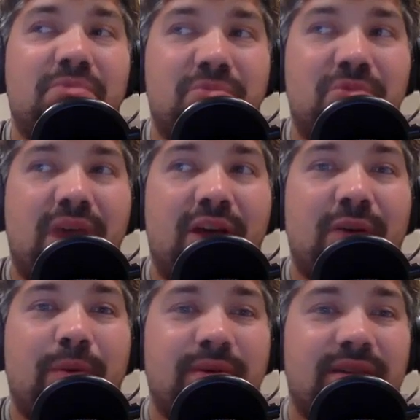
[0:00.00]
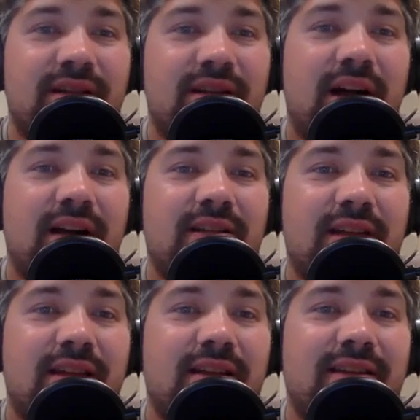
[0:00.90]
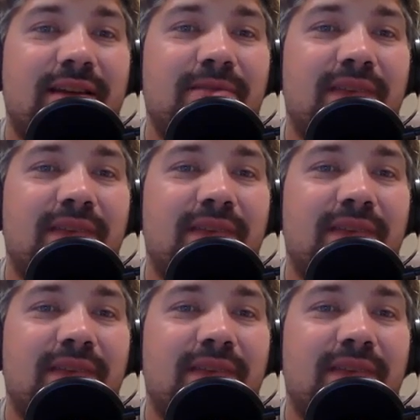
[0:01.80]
while it represents honesty in the same